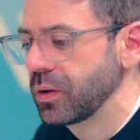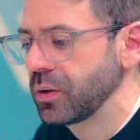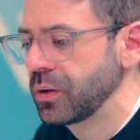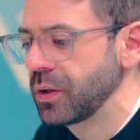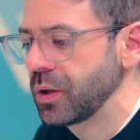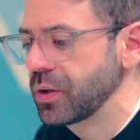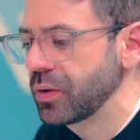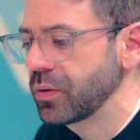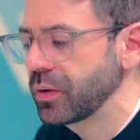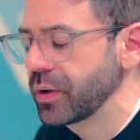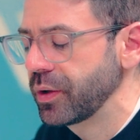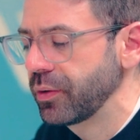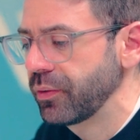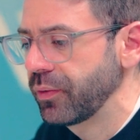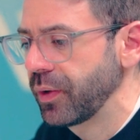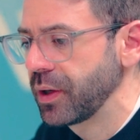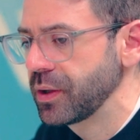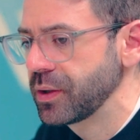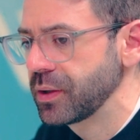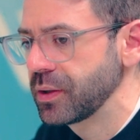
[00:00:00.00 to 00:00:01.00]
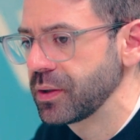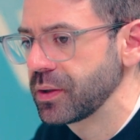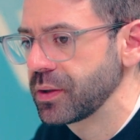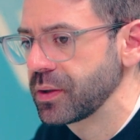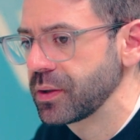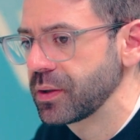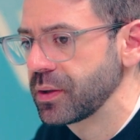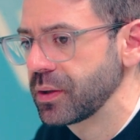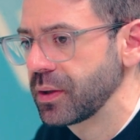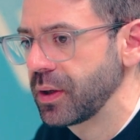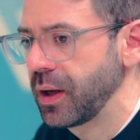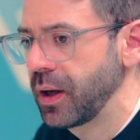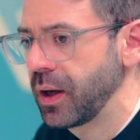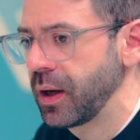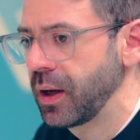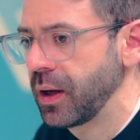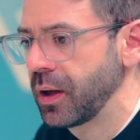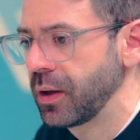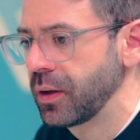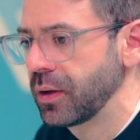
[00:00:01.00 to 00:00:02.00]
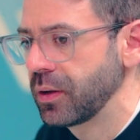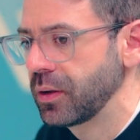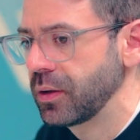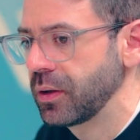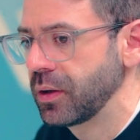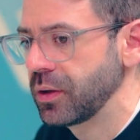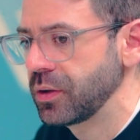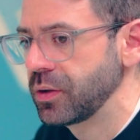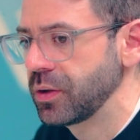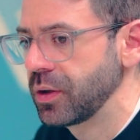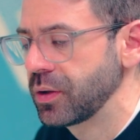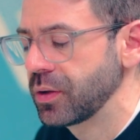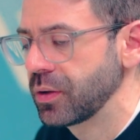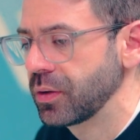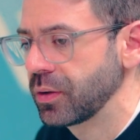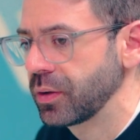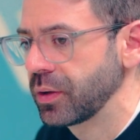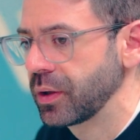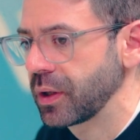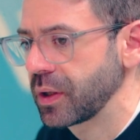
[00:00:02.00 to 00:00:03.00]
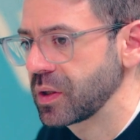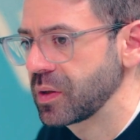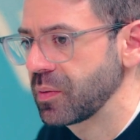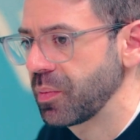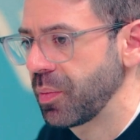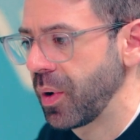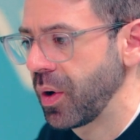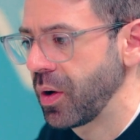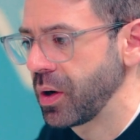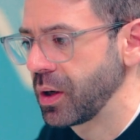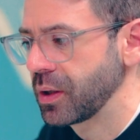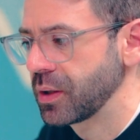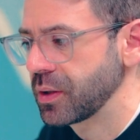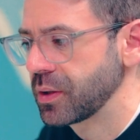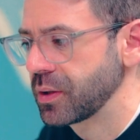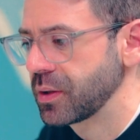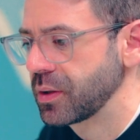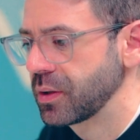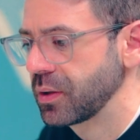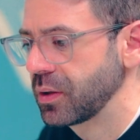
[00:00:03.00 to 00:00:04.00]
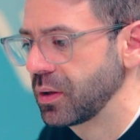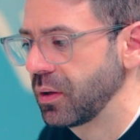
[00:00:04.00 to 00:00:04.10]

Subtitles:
interfaces and the digital experience